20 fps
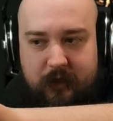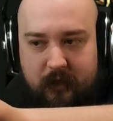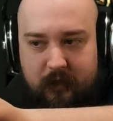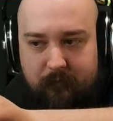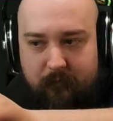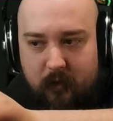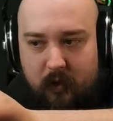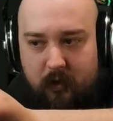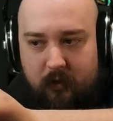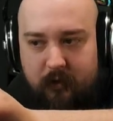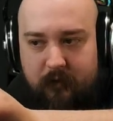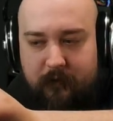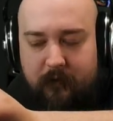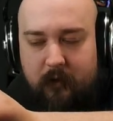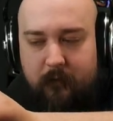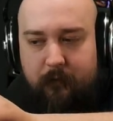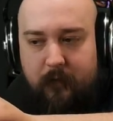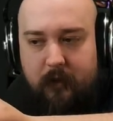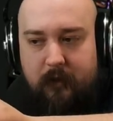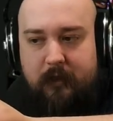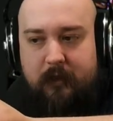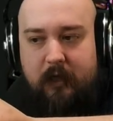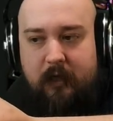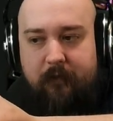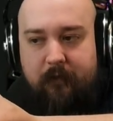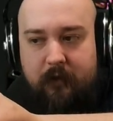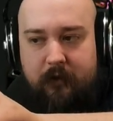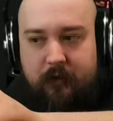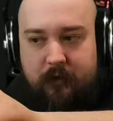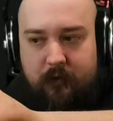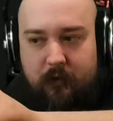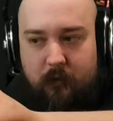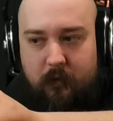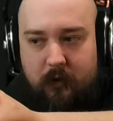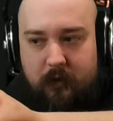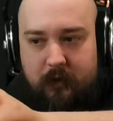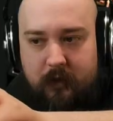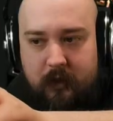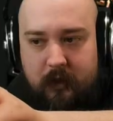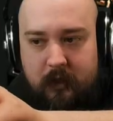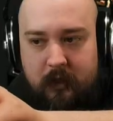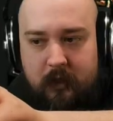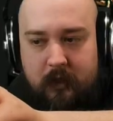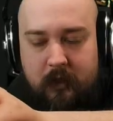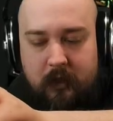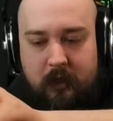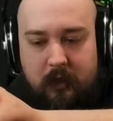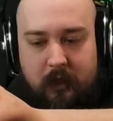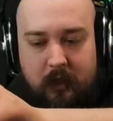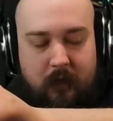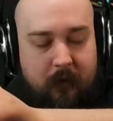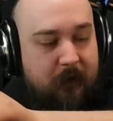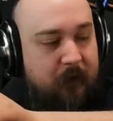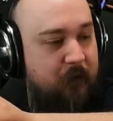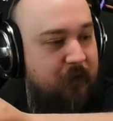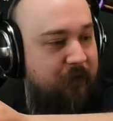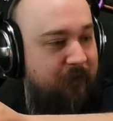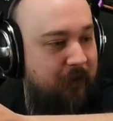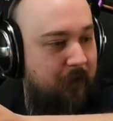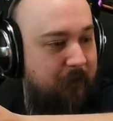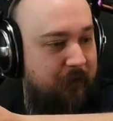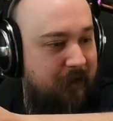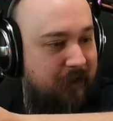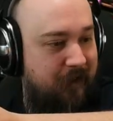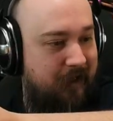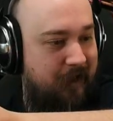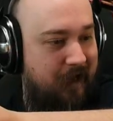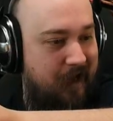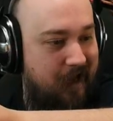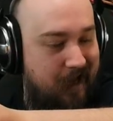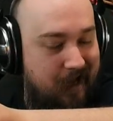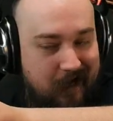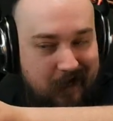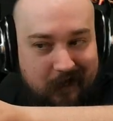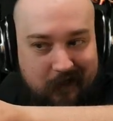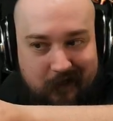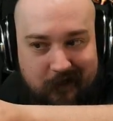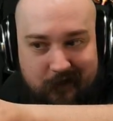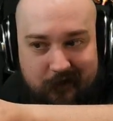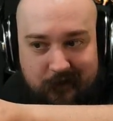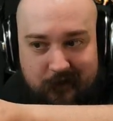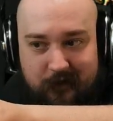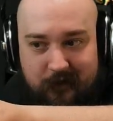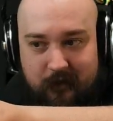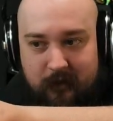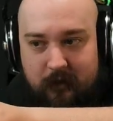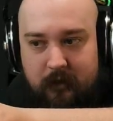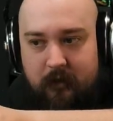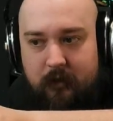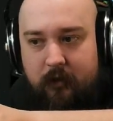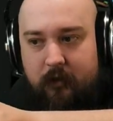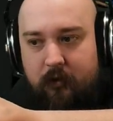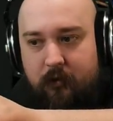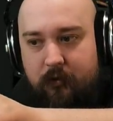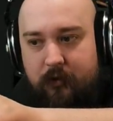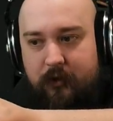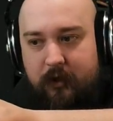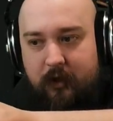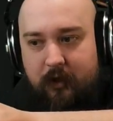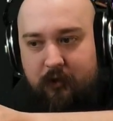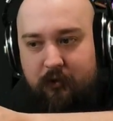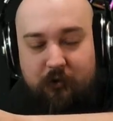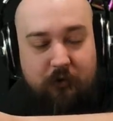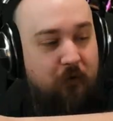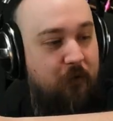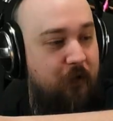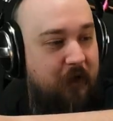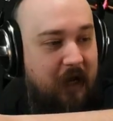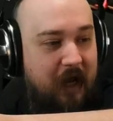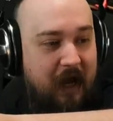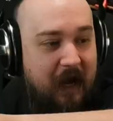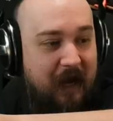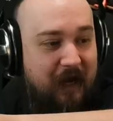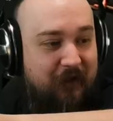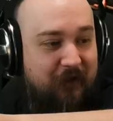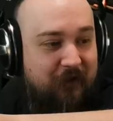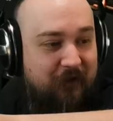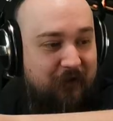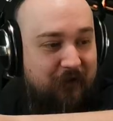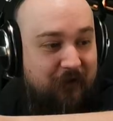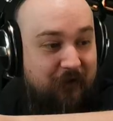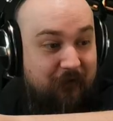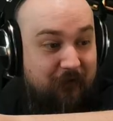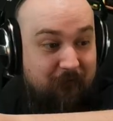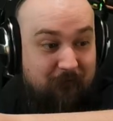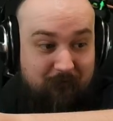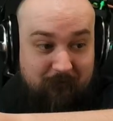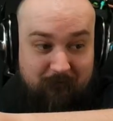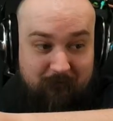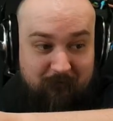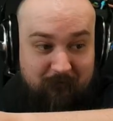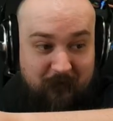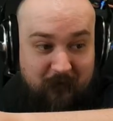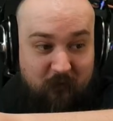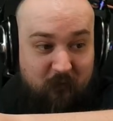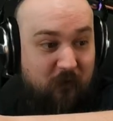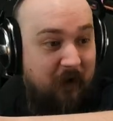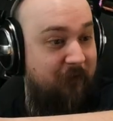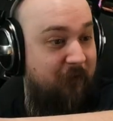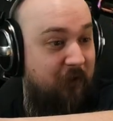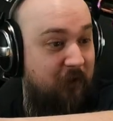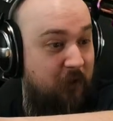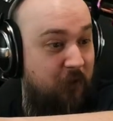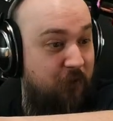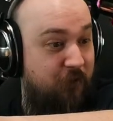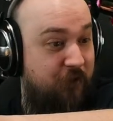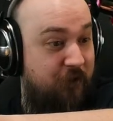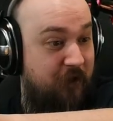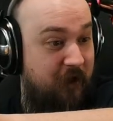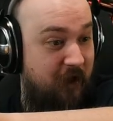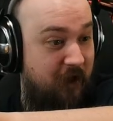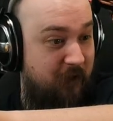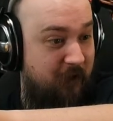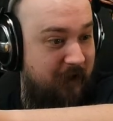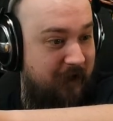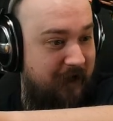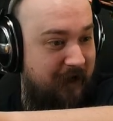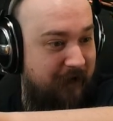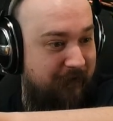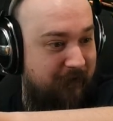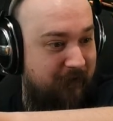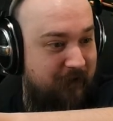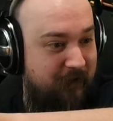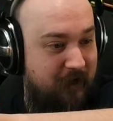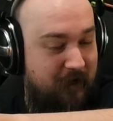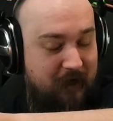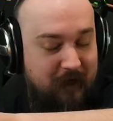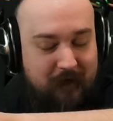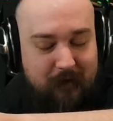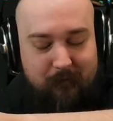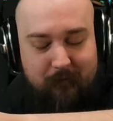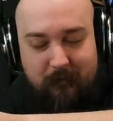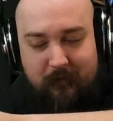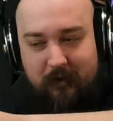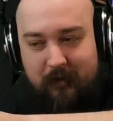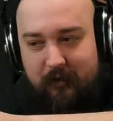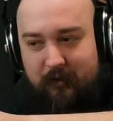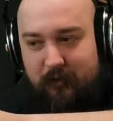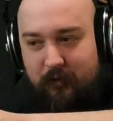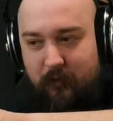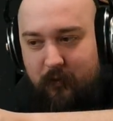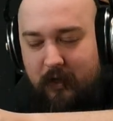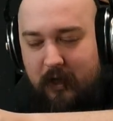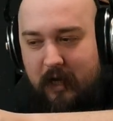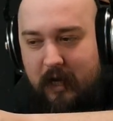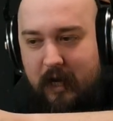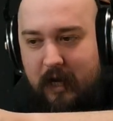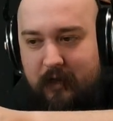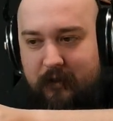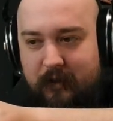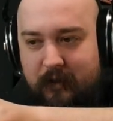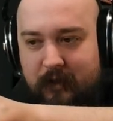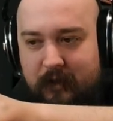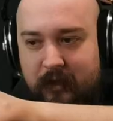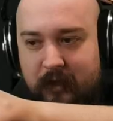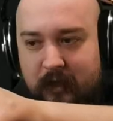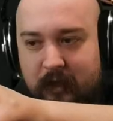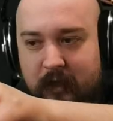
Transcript: malt developed by David Stewart. This was developed in the 80s using 2 casks, revolutionary at the time, 2 casks.